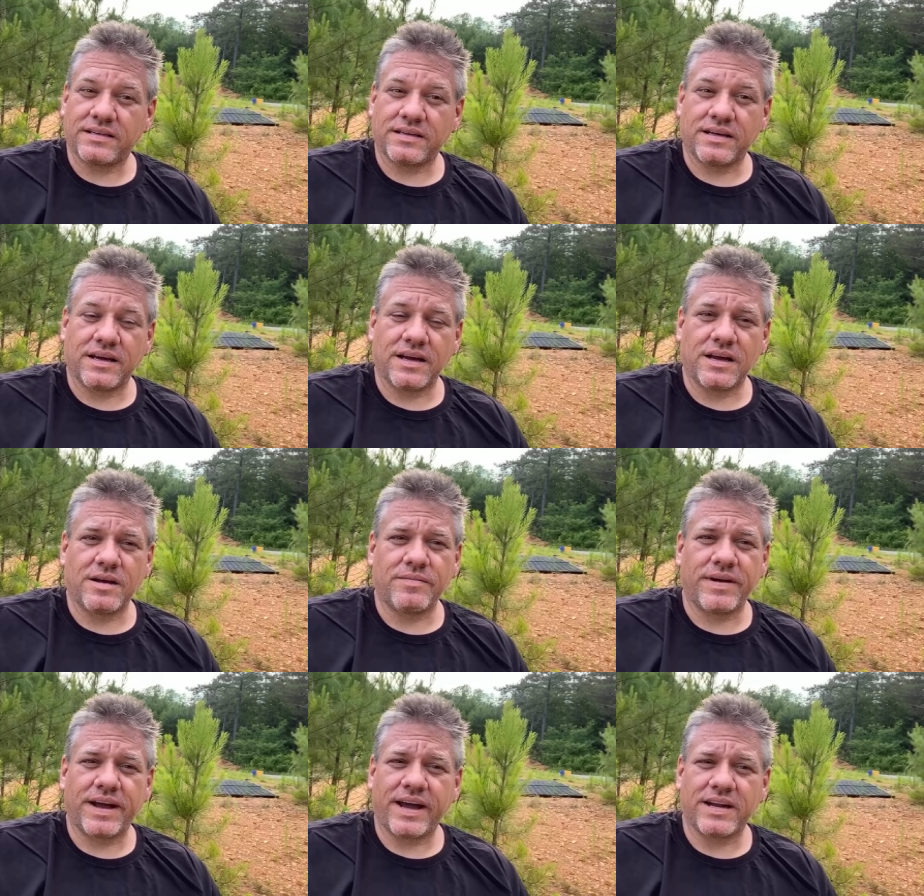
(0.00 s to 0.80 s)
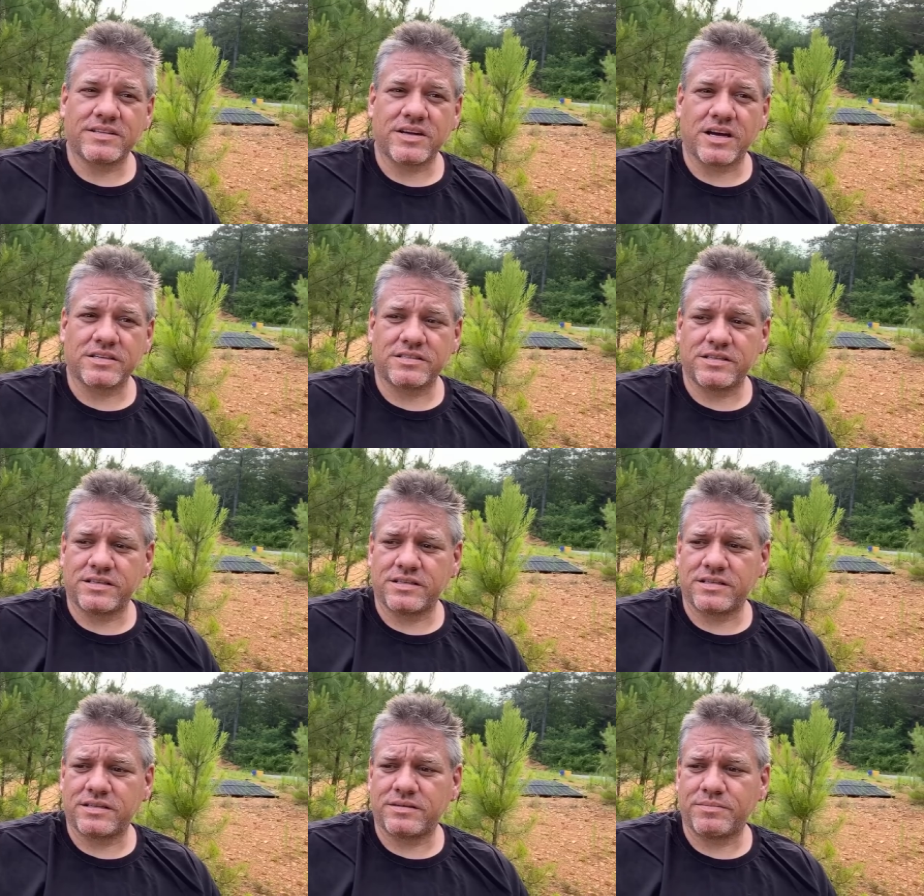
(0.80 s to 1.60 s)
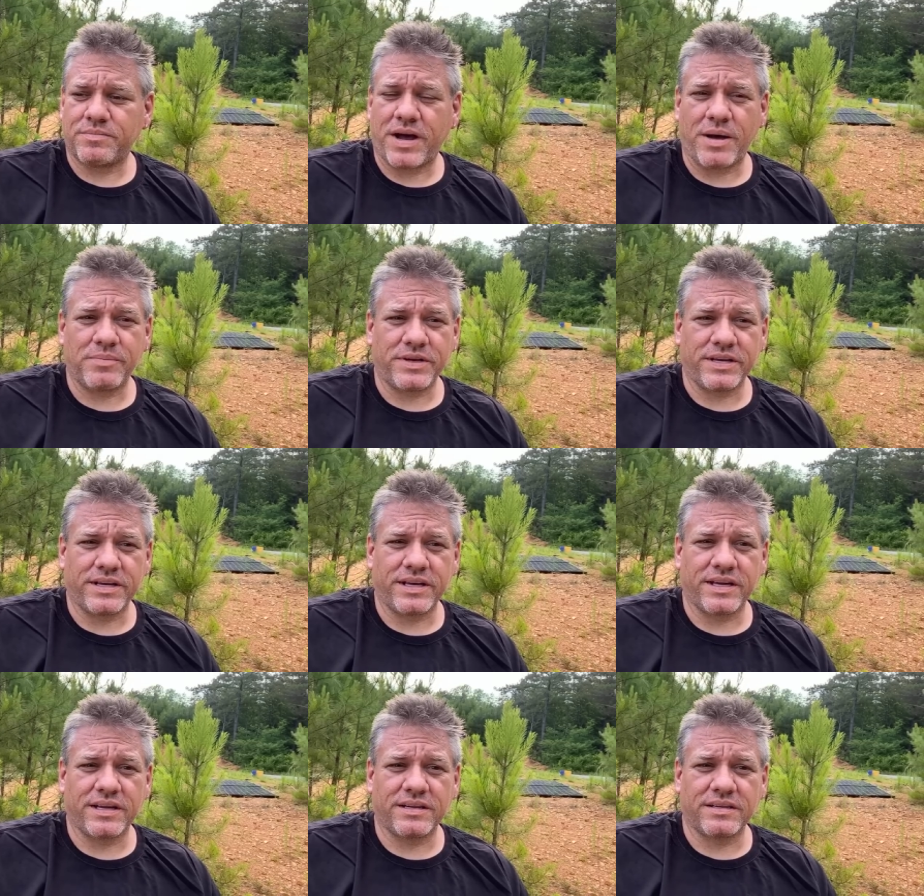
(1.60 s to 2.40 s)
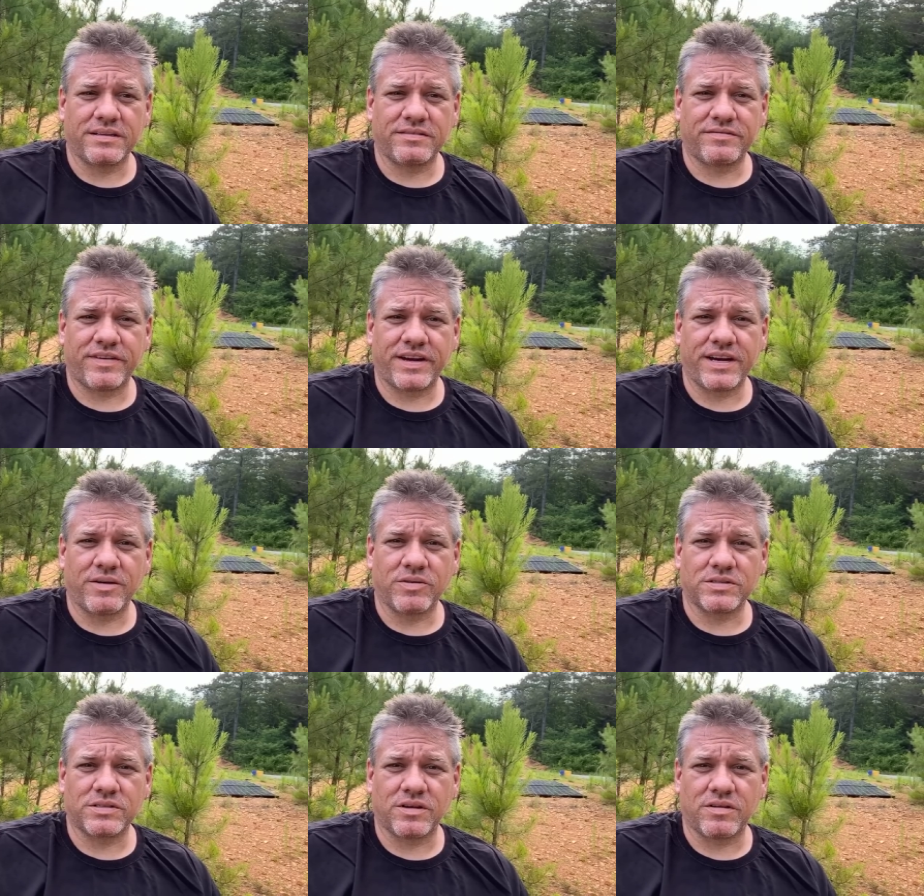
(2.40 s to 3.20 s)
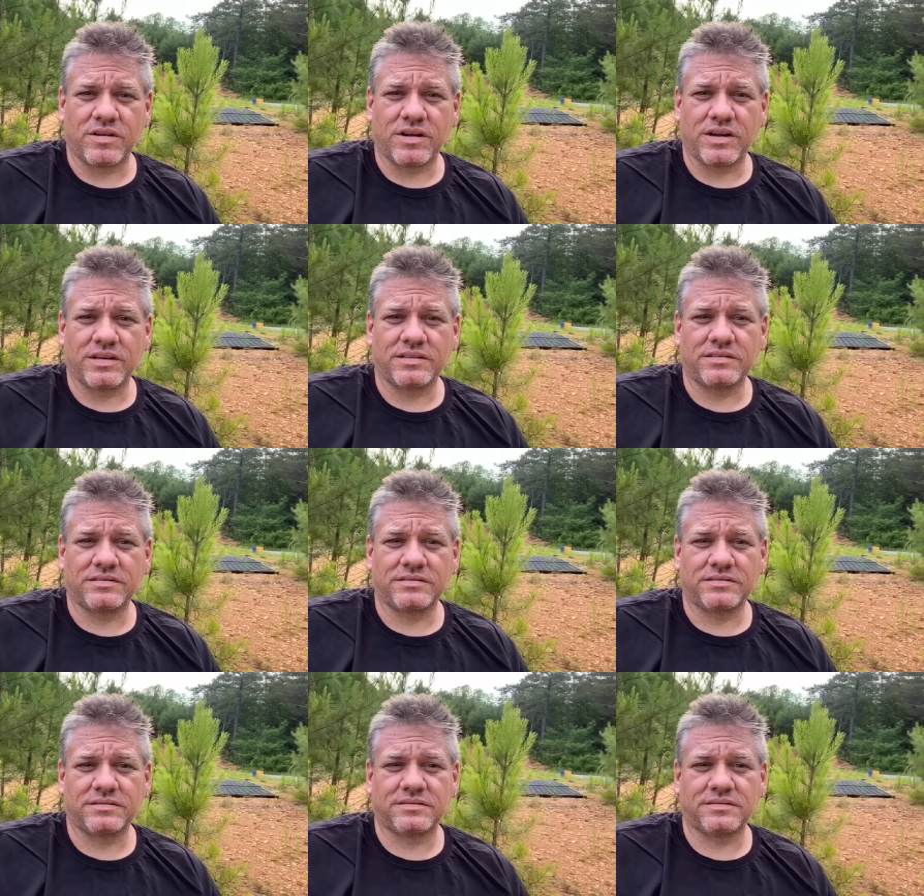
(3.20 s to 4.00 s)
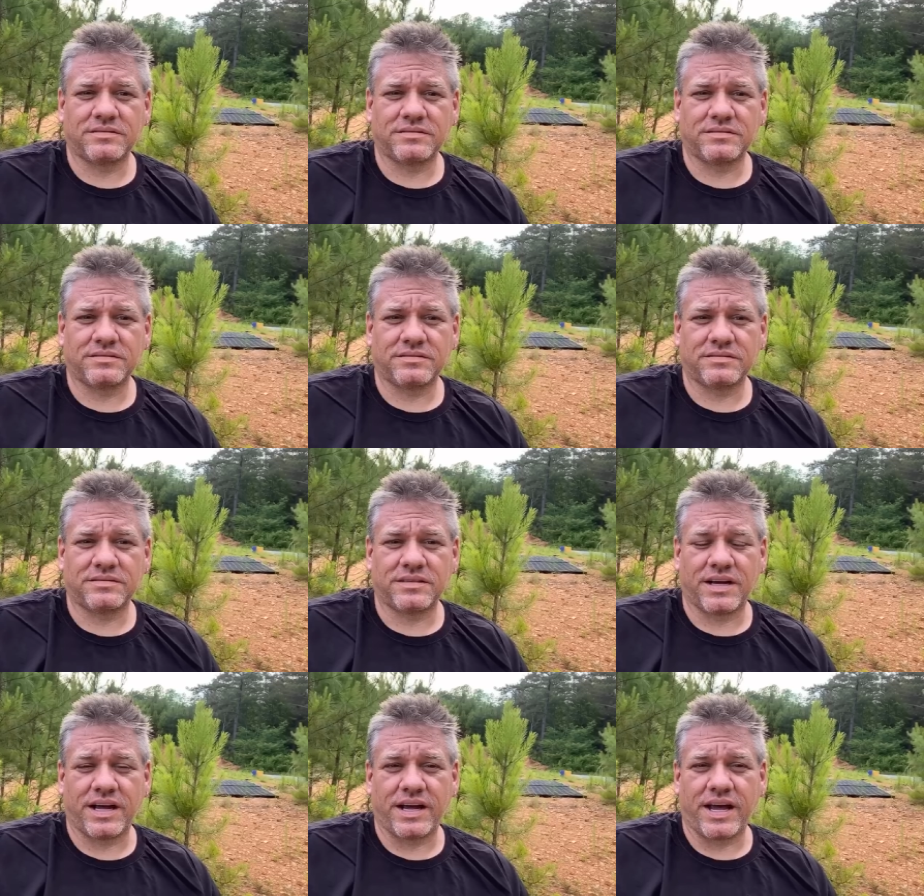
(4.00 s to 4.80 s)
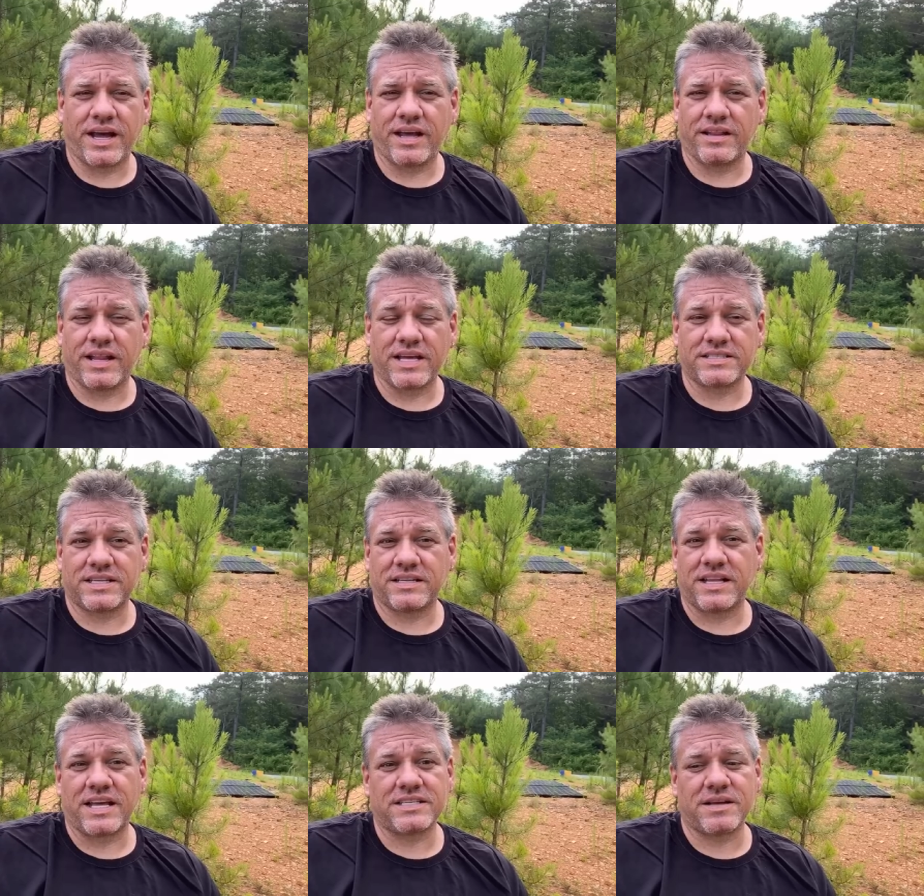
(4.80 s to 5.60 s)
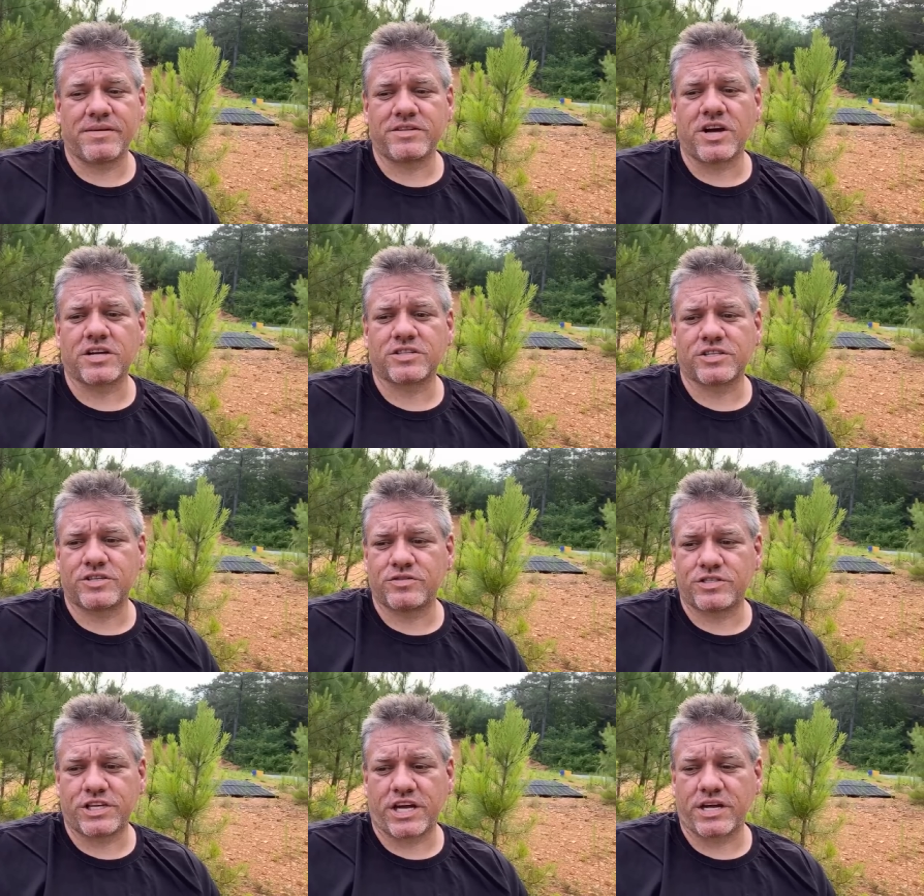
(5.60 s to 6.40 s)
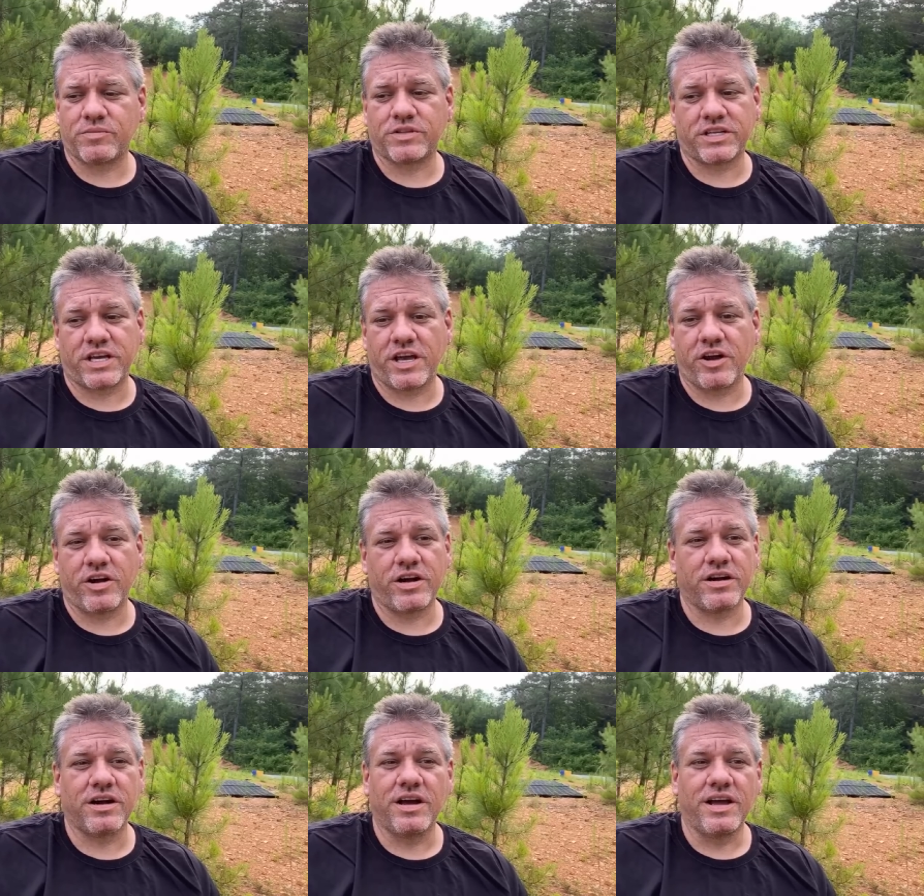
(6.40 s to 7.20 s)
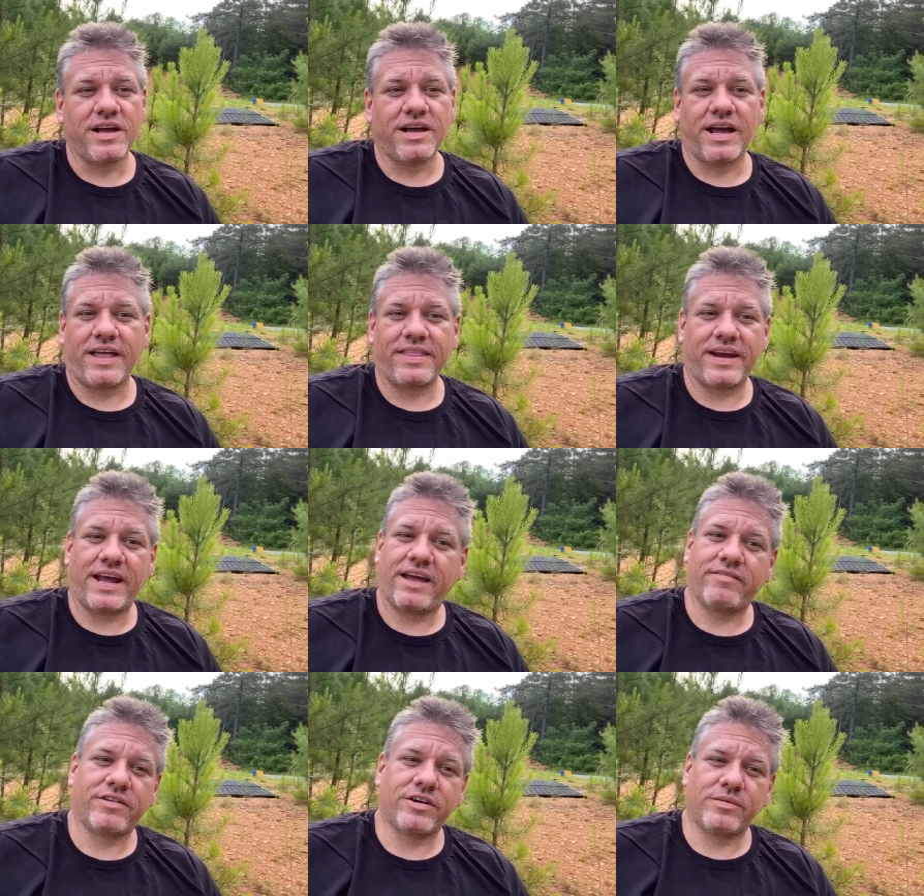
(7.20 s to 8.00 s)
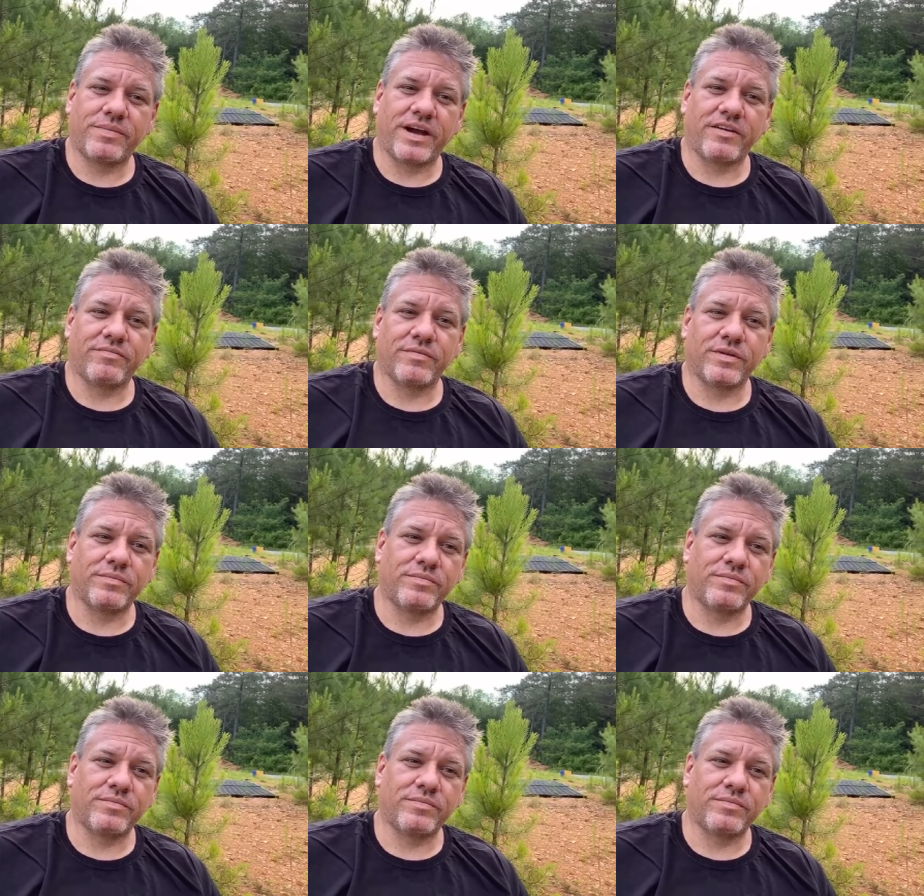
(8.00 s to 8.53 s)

I got to talk to Pompey again and find out what's going on. Last time I talked to her, she was checking with the carrier, and then I haven't heard back from her.